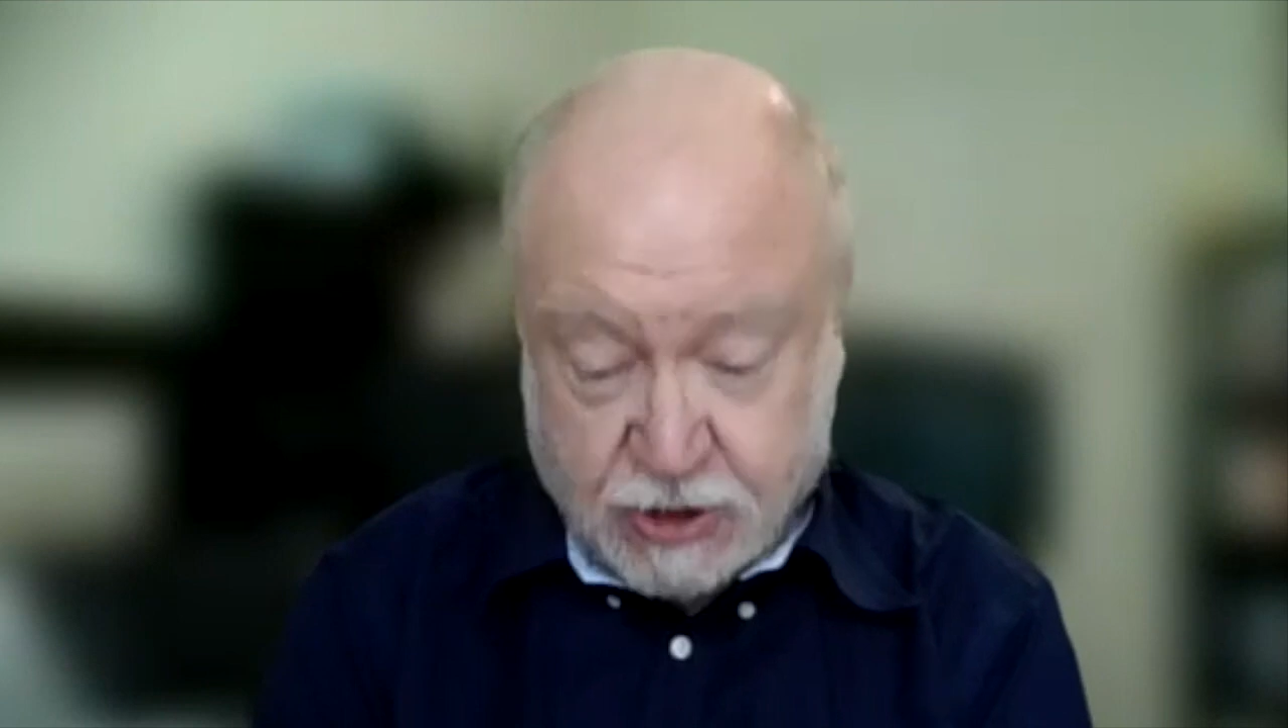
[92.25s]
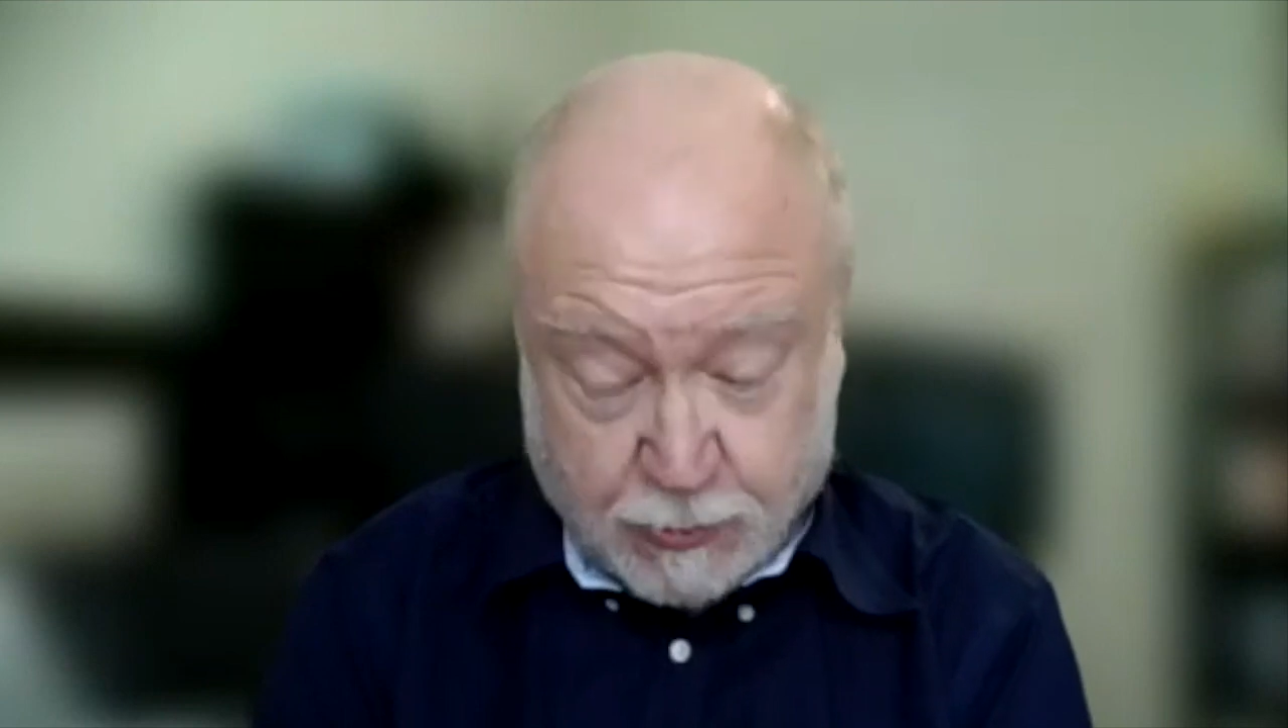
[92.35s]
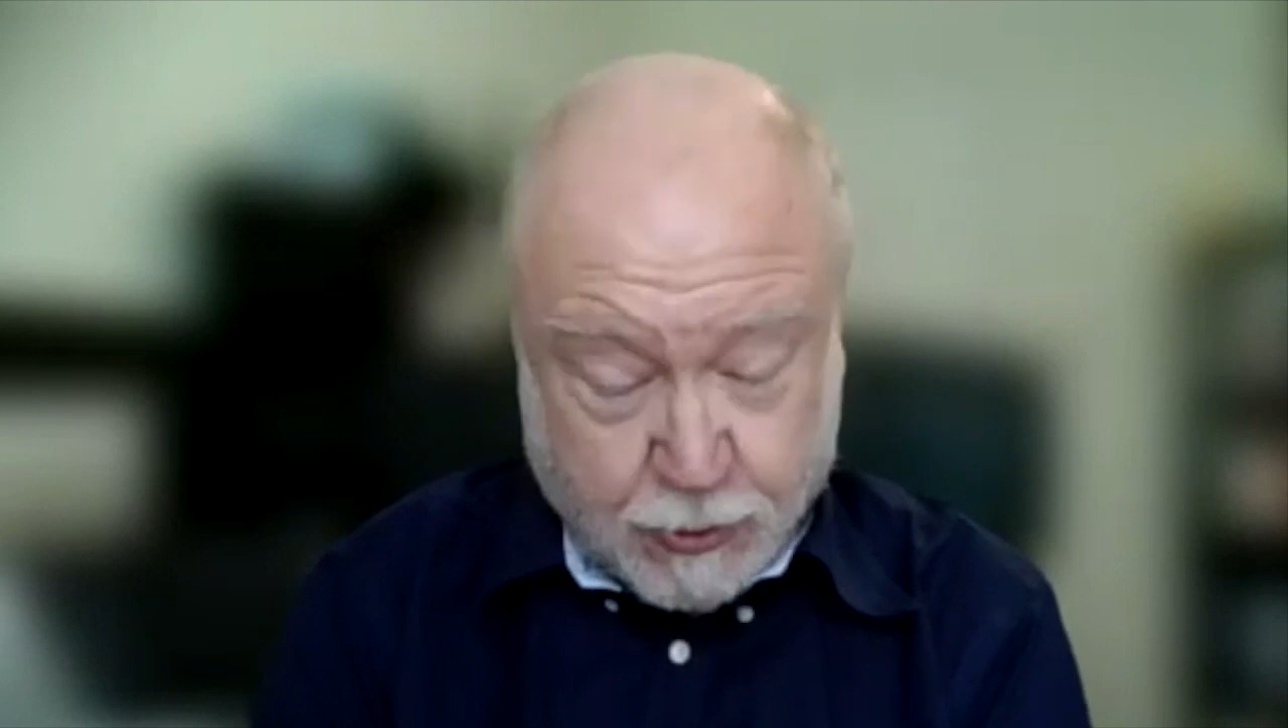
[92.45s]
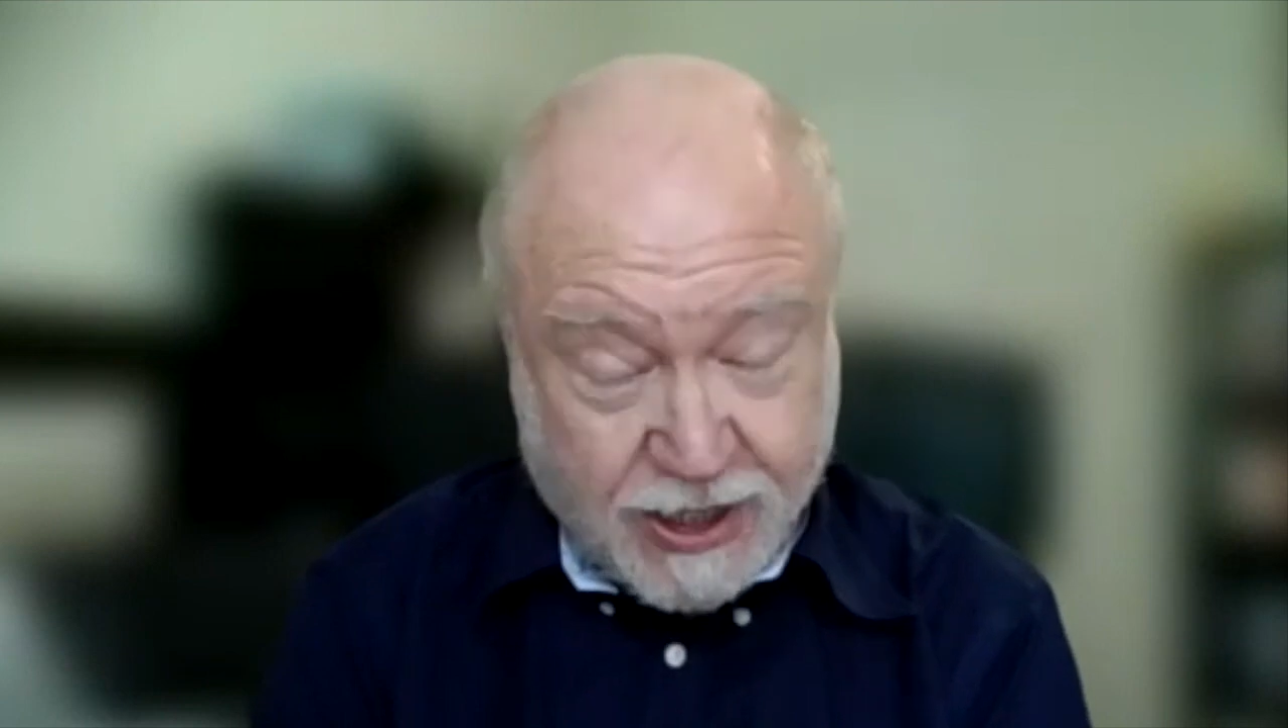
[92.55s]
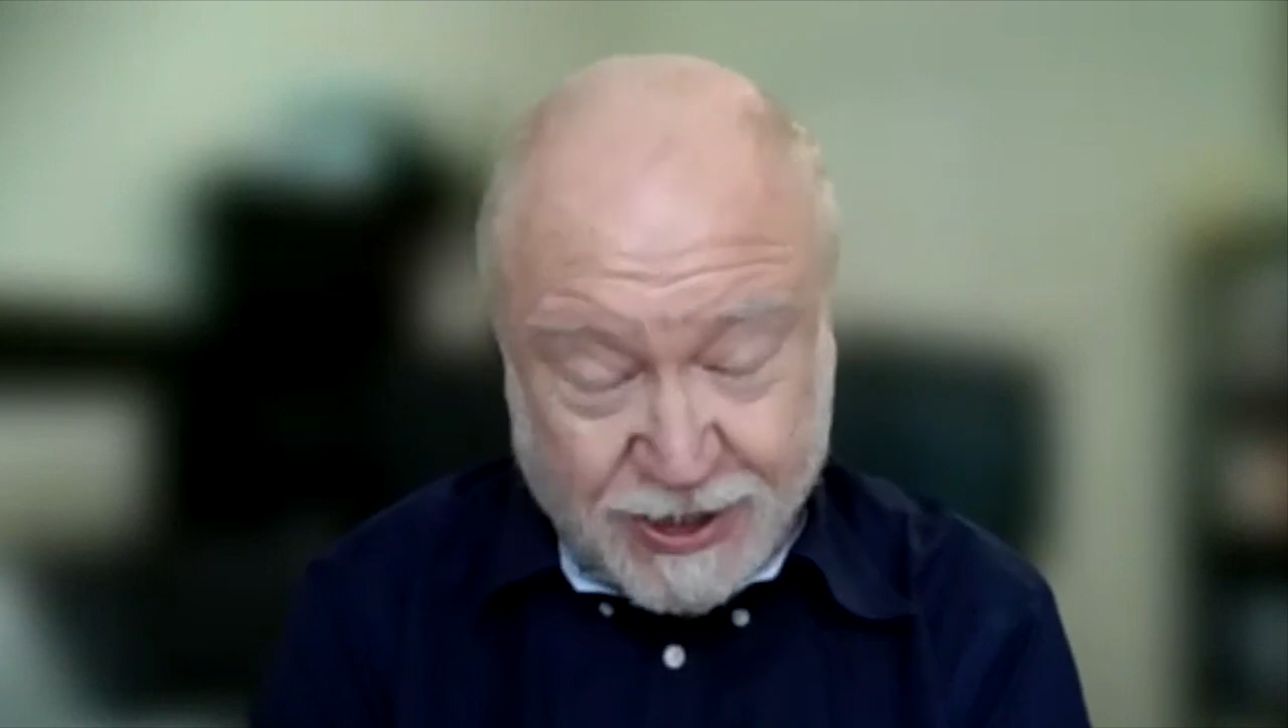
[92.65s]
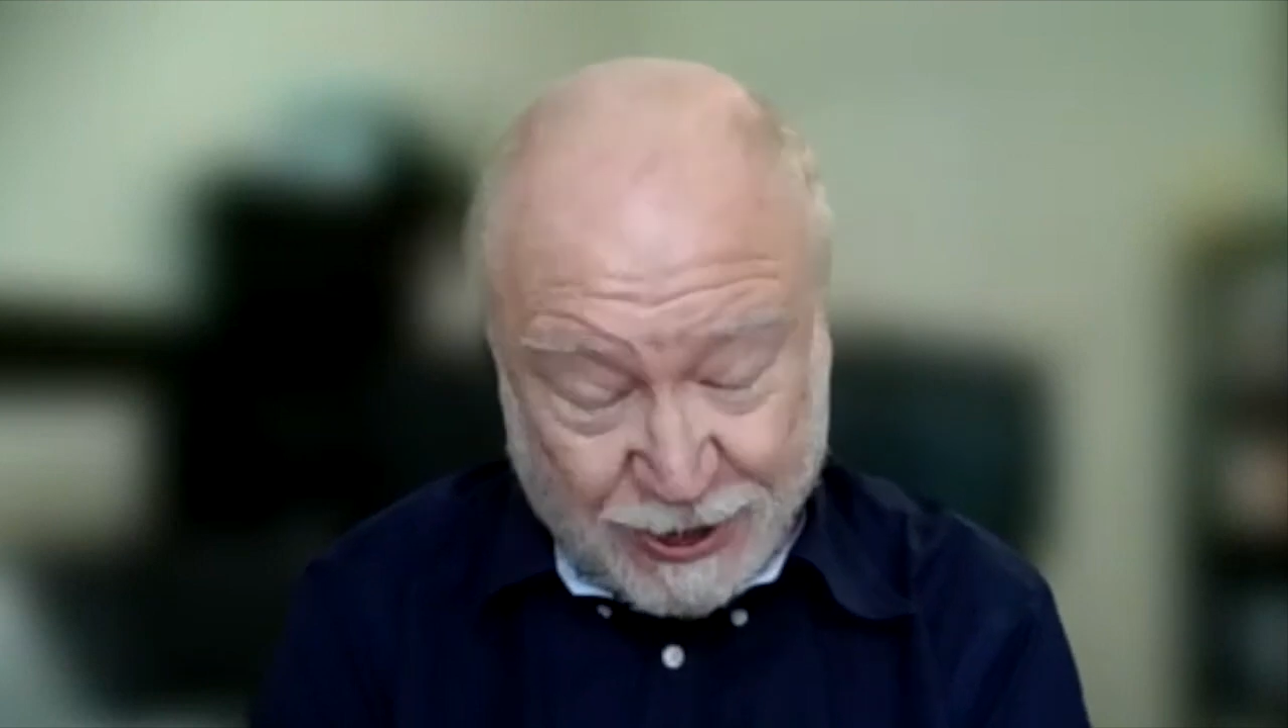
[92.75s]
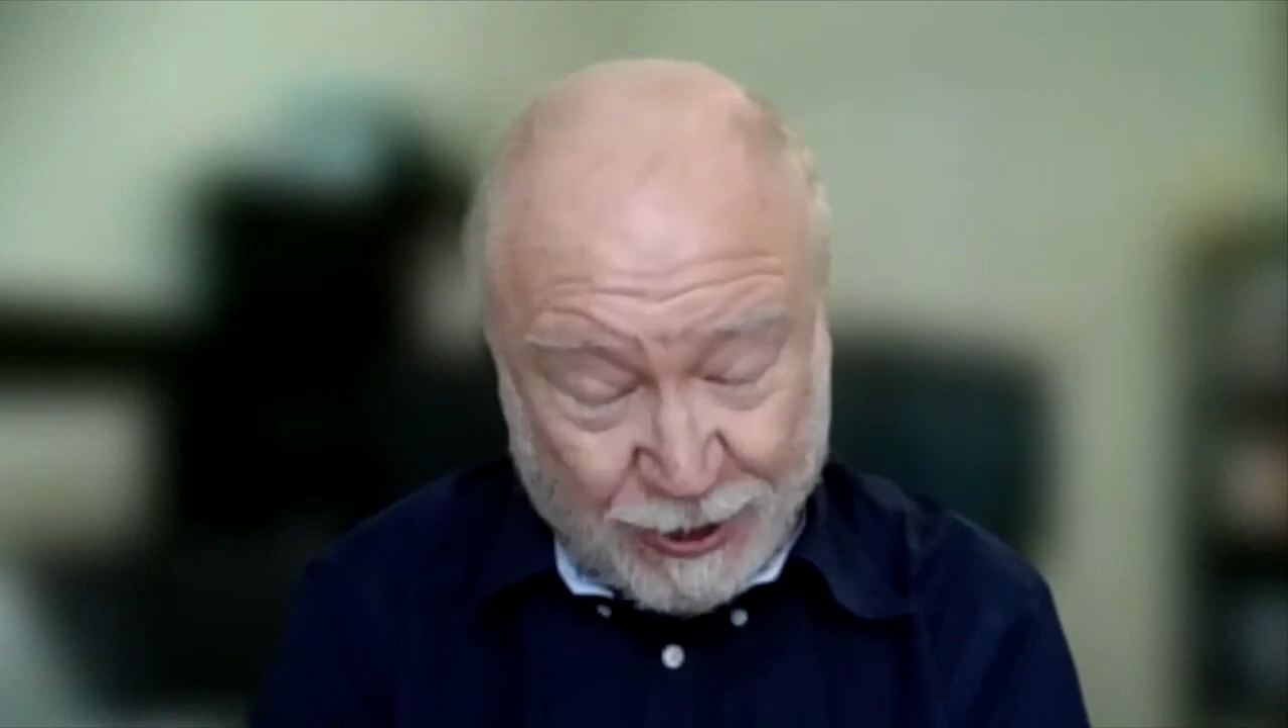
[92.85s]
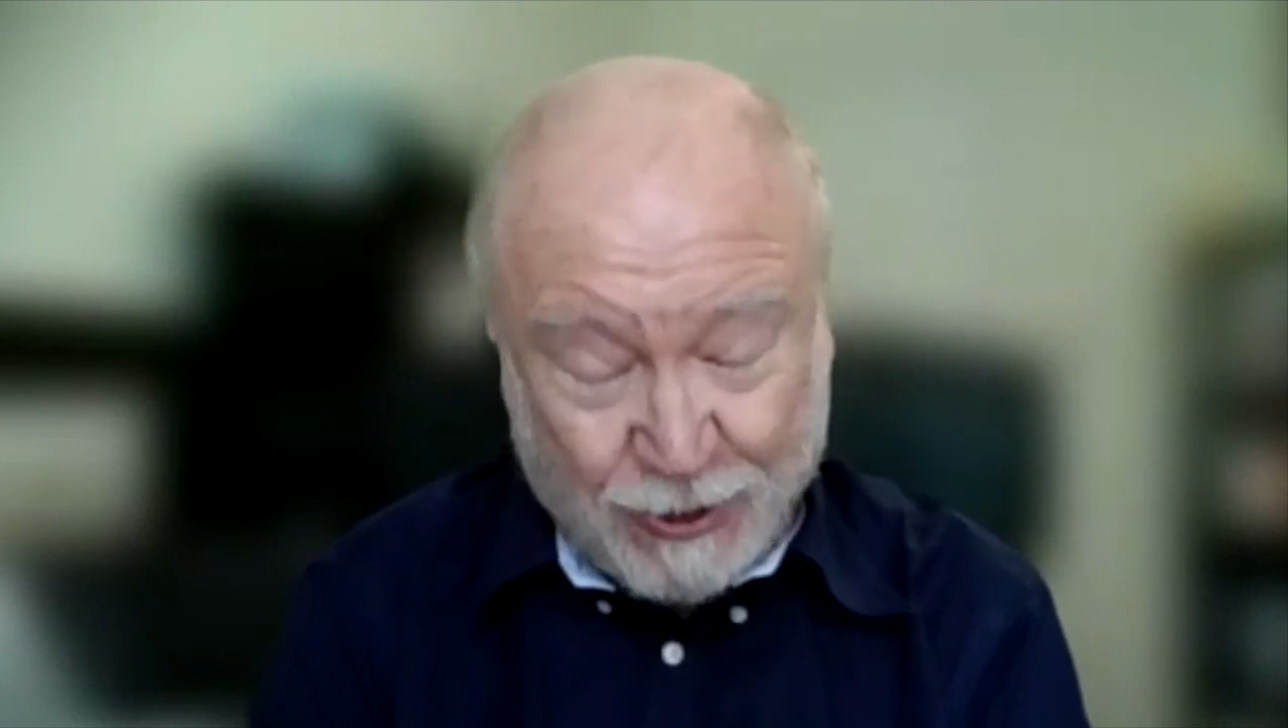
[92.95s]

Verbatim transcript: surprised to